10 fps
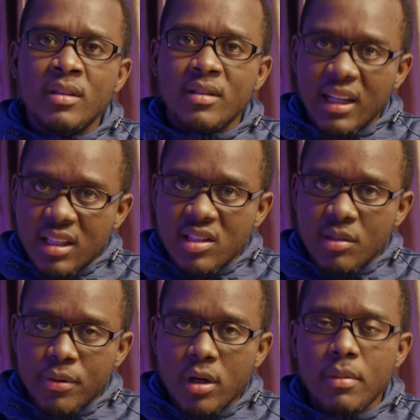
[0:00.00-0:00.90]
That is the
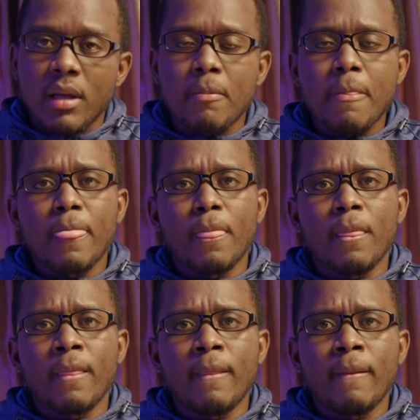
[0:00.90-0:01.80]
problem.
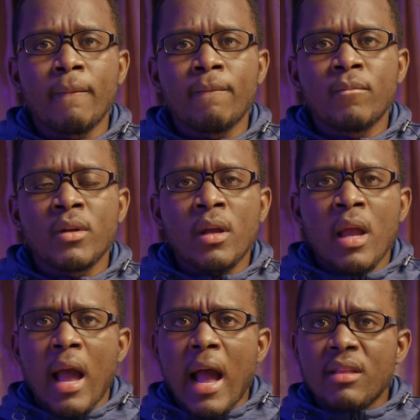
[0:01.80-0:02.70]

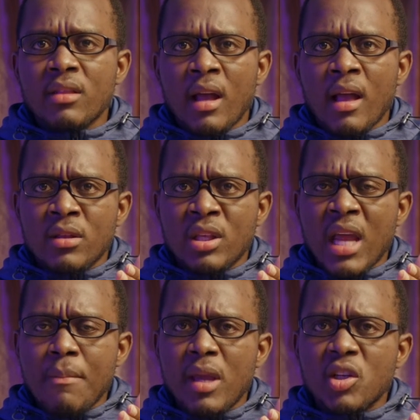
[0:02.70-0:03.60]
And did
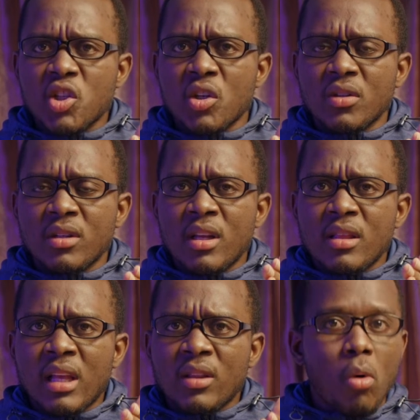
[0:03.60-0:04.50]
I mention
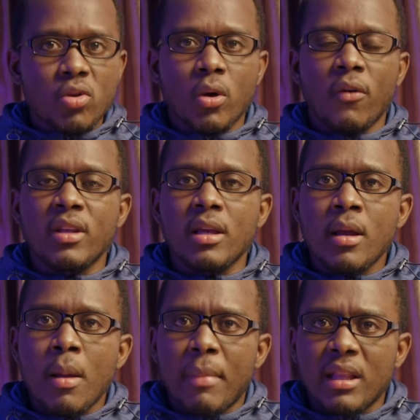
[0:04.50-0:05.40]
that most of the
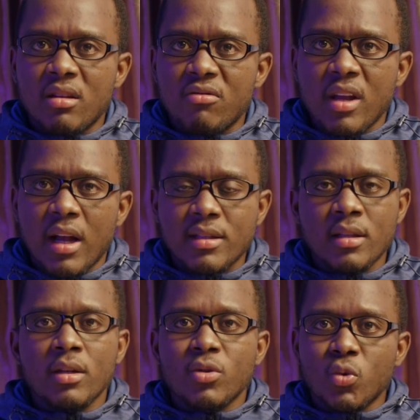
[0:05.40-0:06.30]
materials
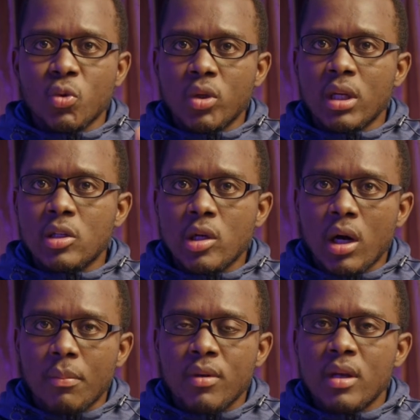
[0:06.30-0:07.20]
to do the
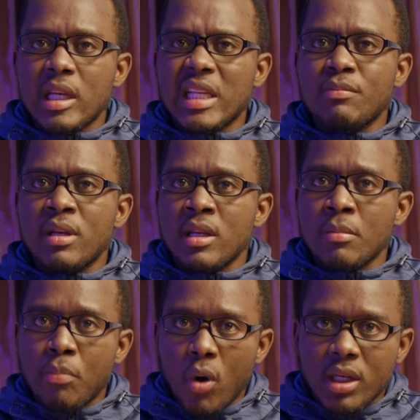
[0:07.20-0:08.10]
job is being
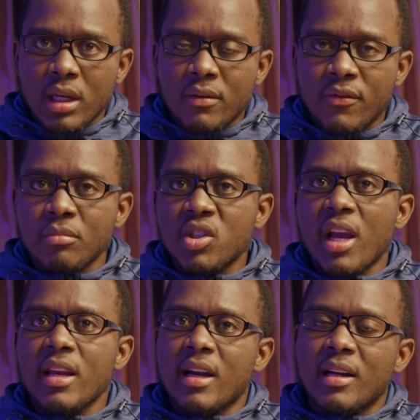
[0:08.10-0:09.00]
imported from
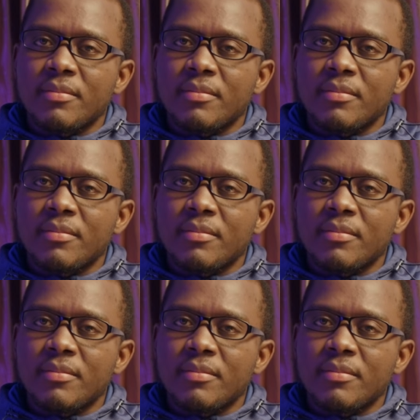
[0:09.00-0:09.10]
China?